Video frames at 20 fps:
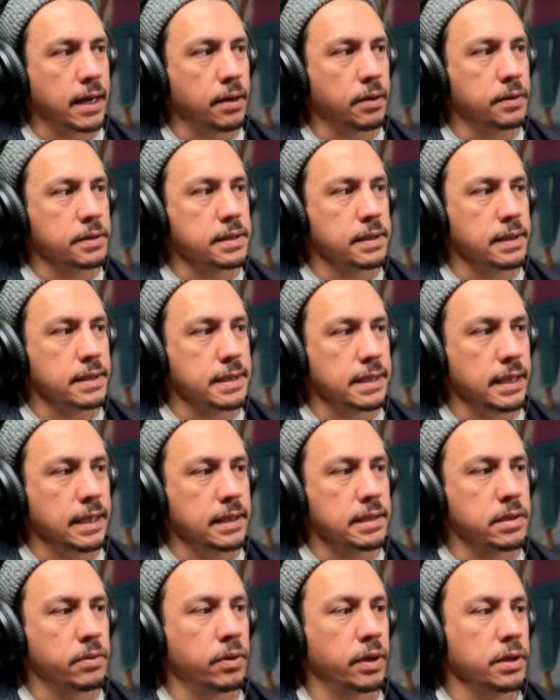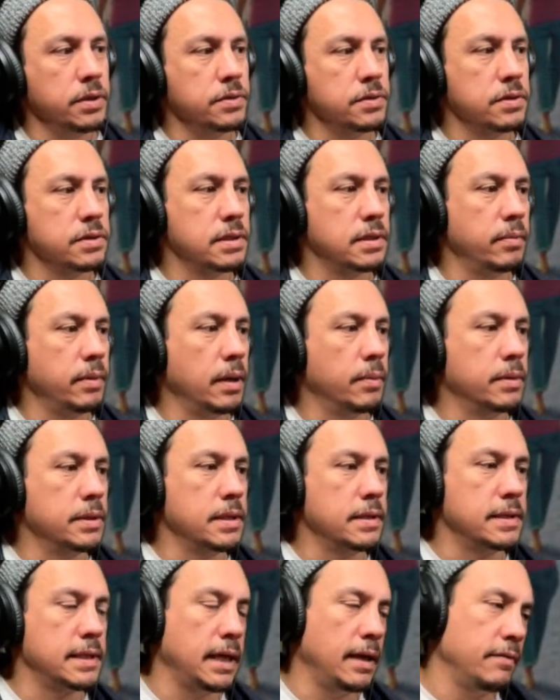the sounds and the scenes. I want users to be
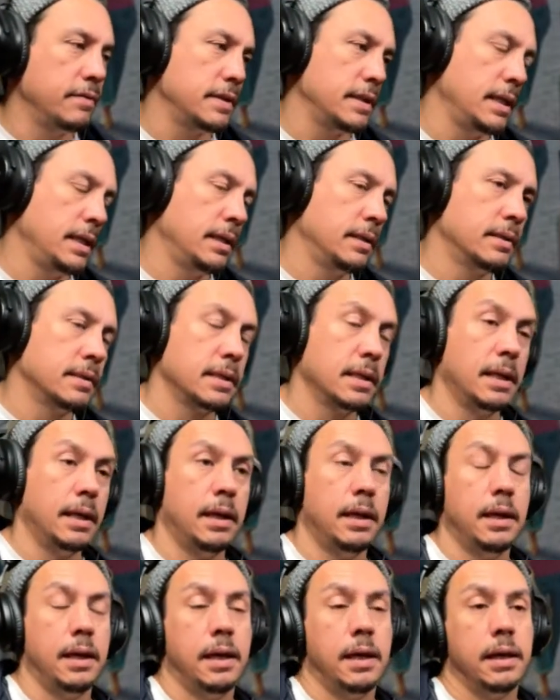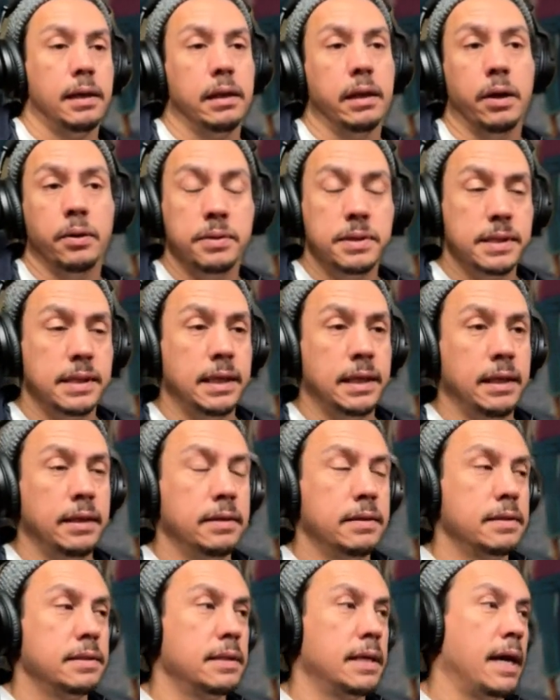able to save scenes, load
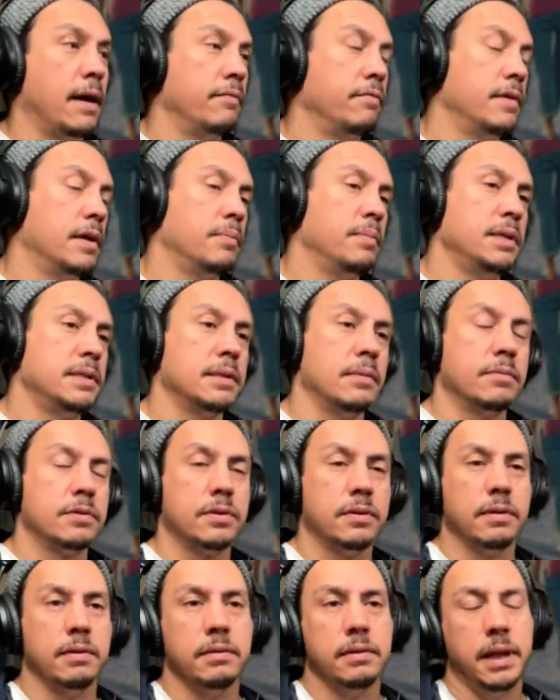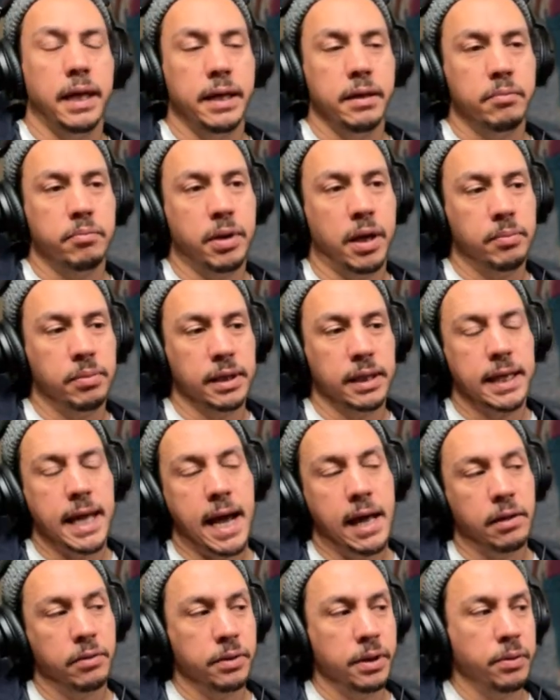scenes, have there be some sort of like public
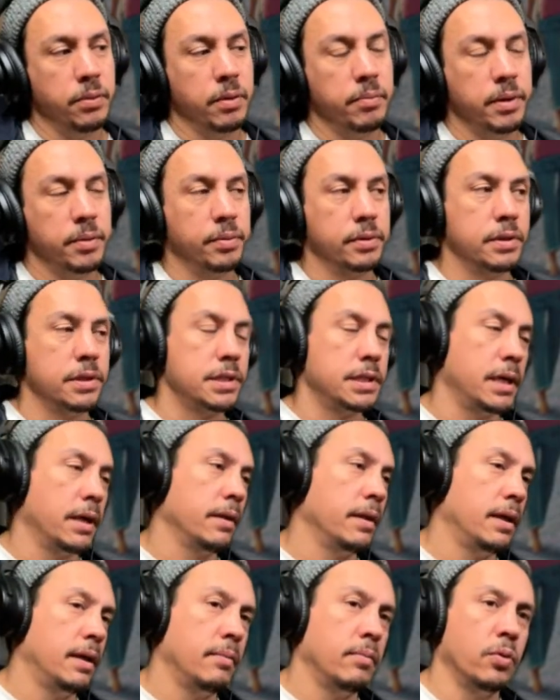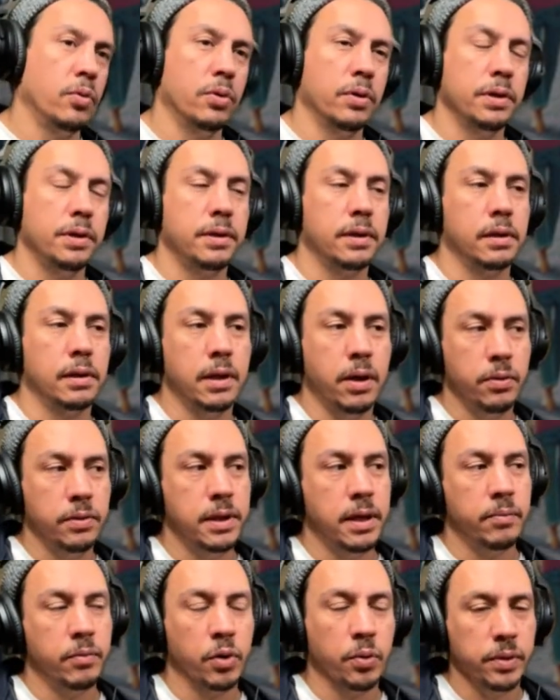gallery where people can share them, or you can
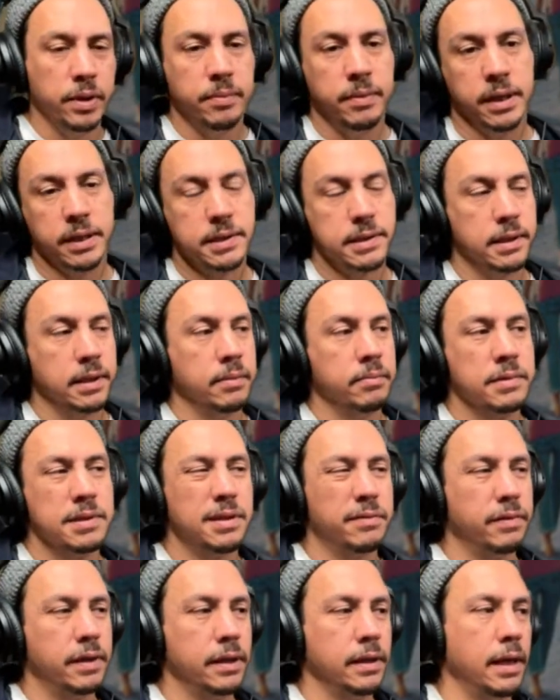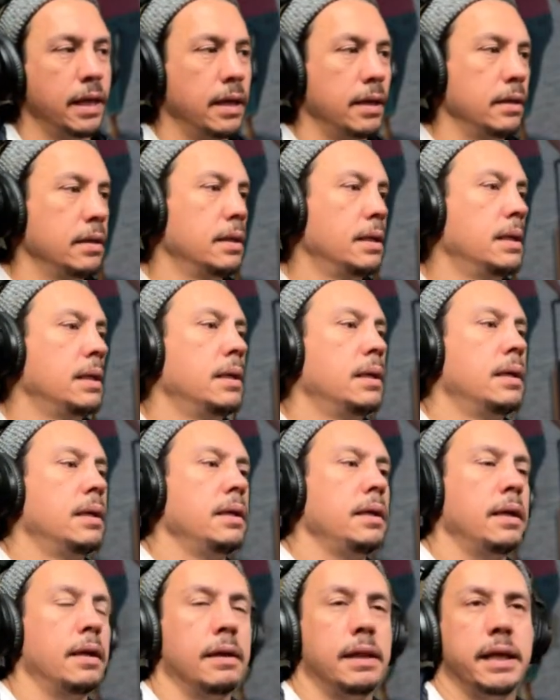load them or remix them, stuff like that.
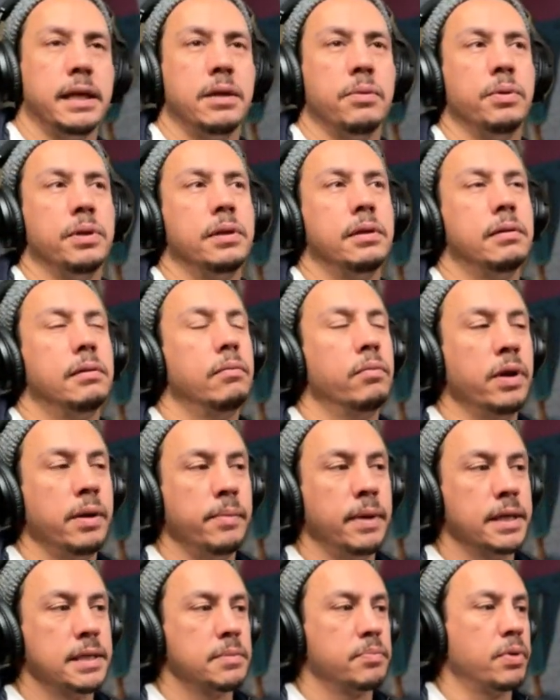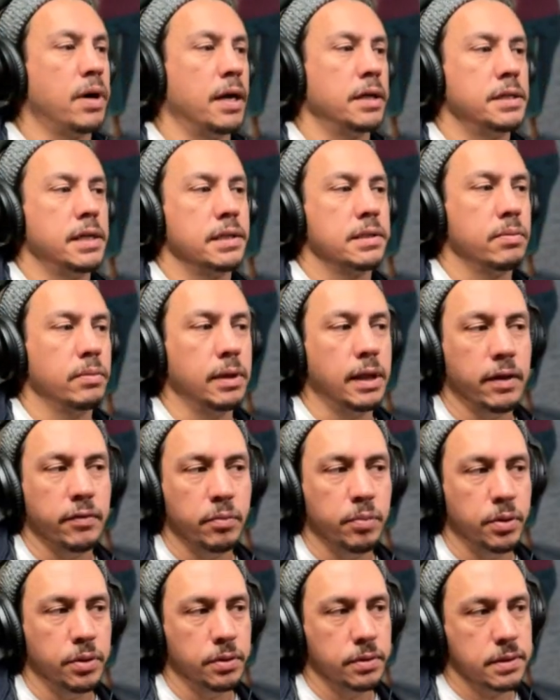You know, like you would remix projects with
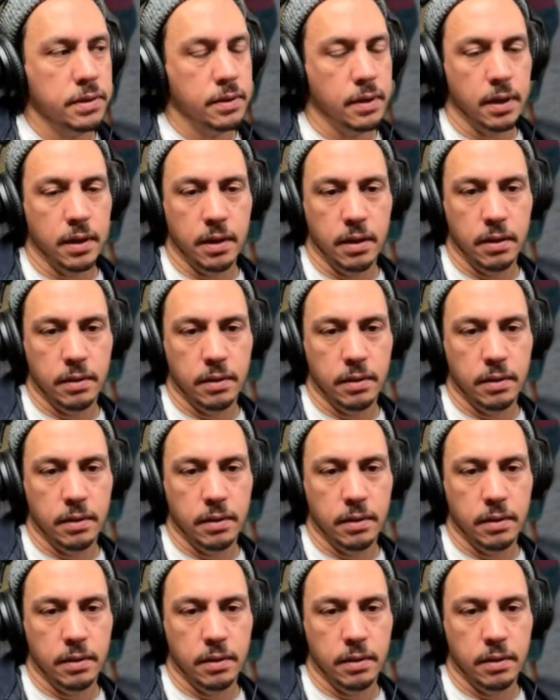Lovable,